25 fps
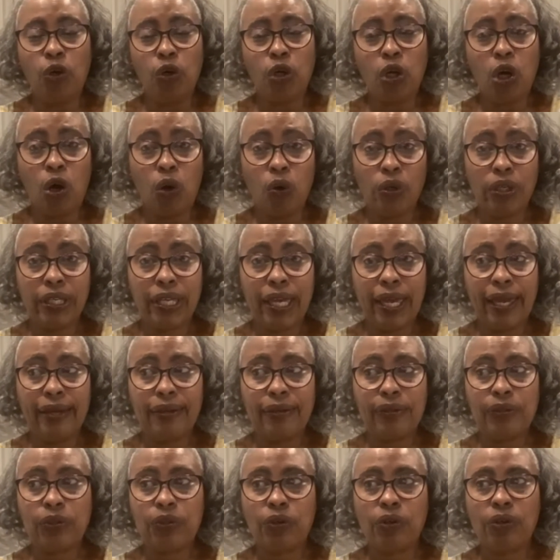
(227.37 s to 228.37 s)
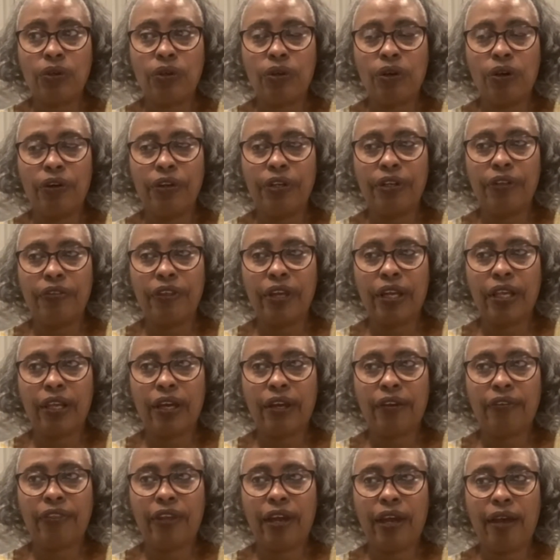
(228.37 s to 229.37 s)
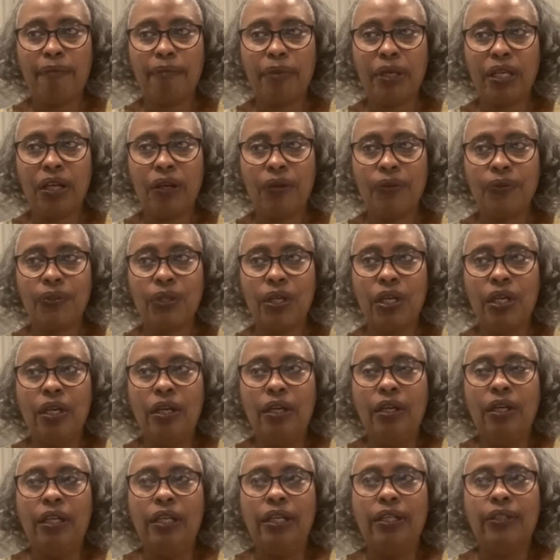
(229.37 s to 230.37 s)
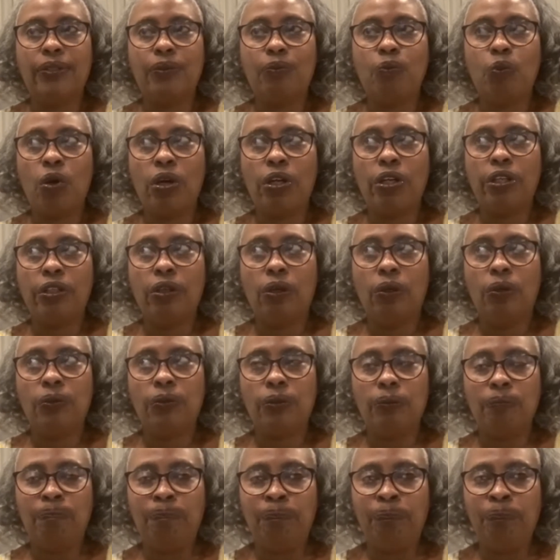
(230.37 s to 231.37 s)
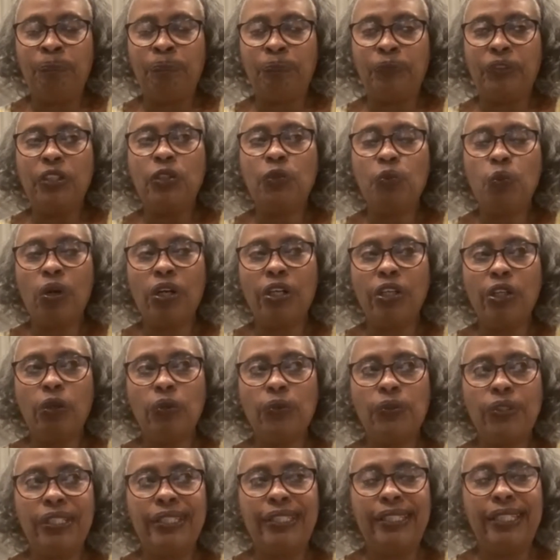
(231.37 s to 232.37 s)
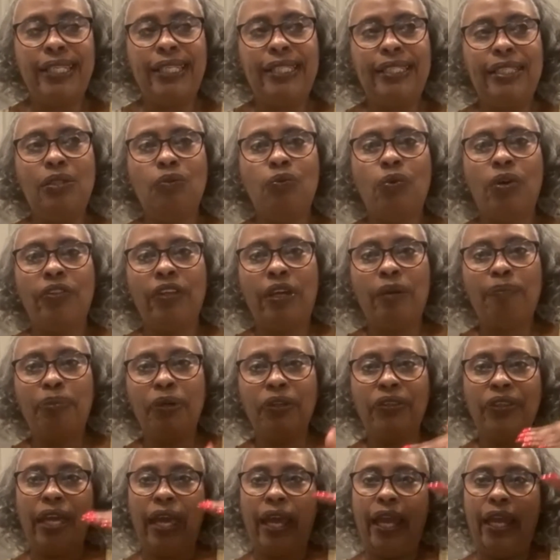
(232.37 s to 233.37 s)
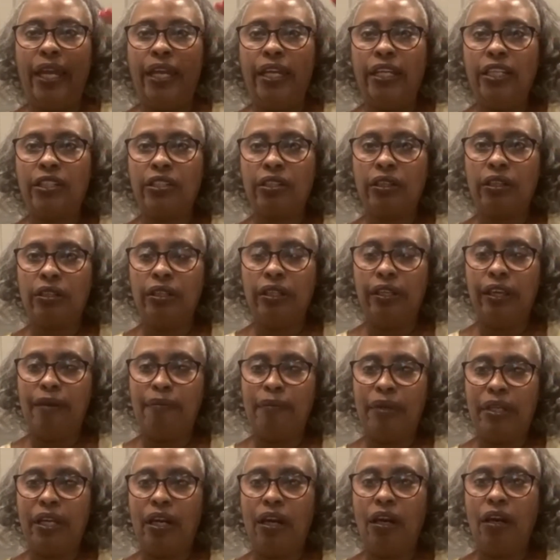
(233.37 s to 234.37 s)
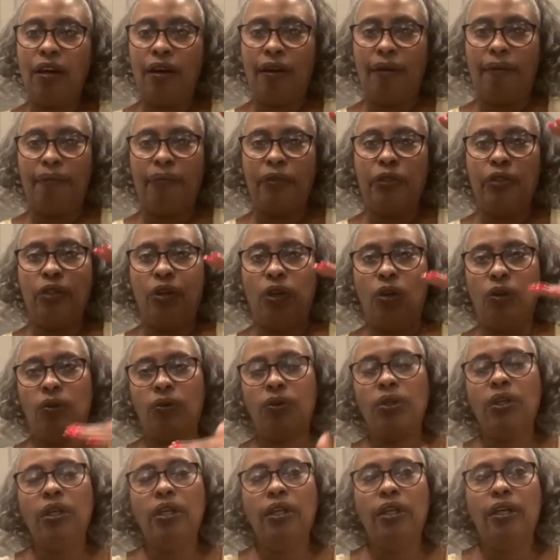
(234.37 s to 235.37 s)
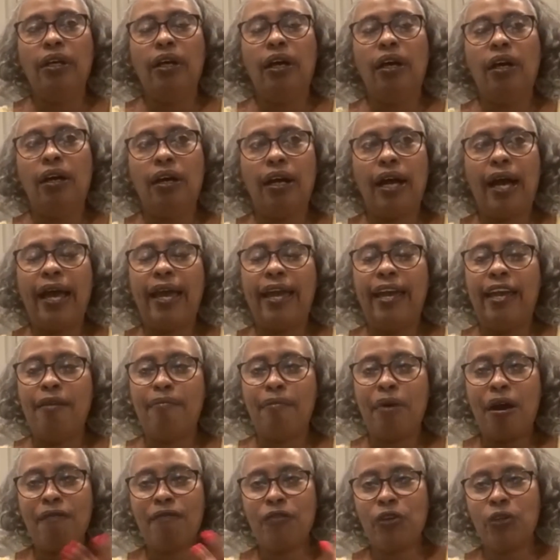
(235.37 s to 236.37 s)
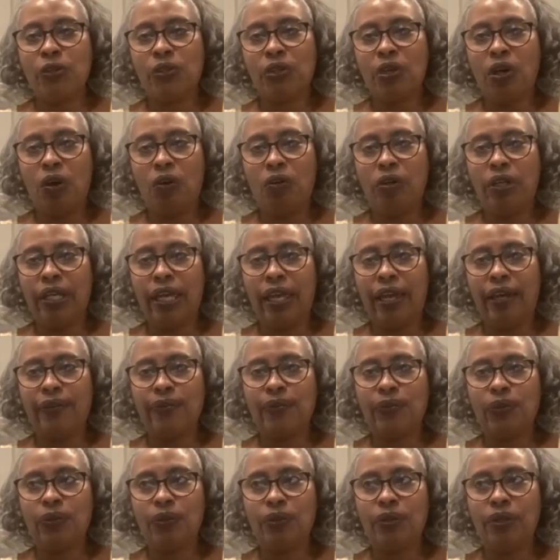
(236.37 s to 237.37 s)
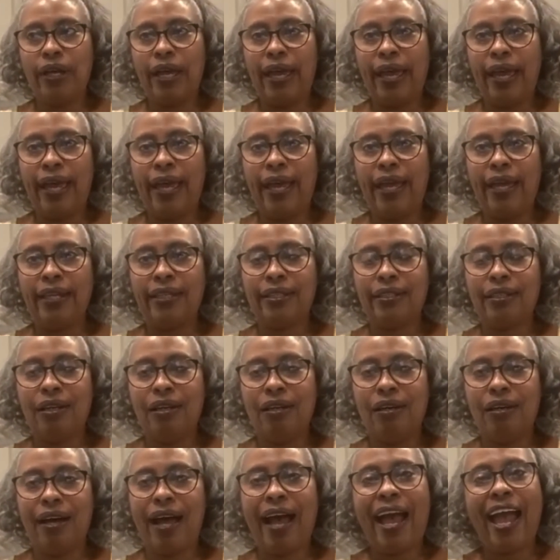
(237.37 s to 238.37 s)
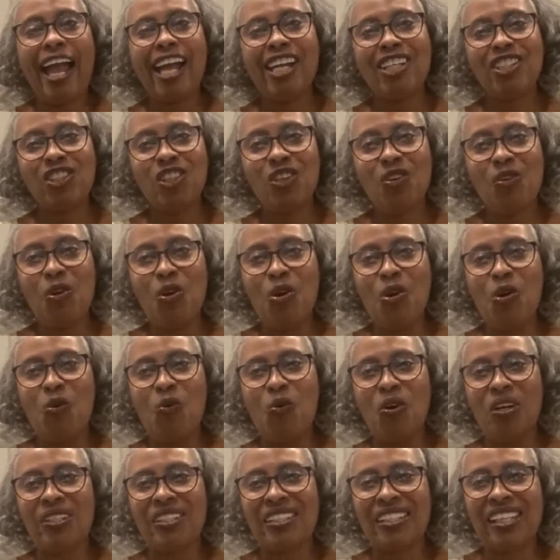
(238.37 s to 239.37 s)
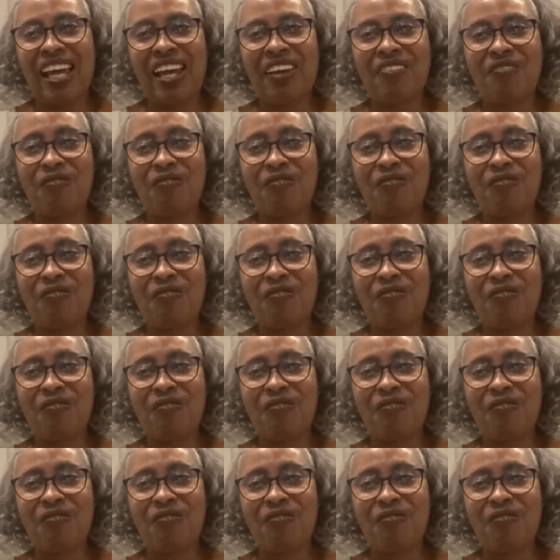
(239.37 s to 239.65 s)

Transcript: colon cancer or anything like that, because it's one of those it's one of those diseases where they put the age limit up. I had my first colon cancer at I actually was like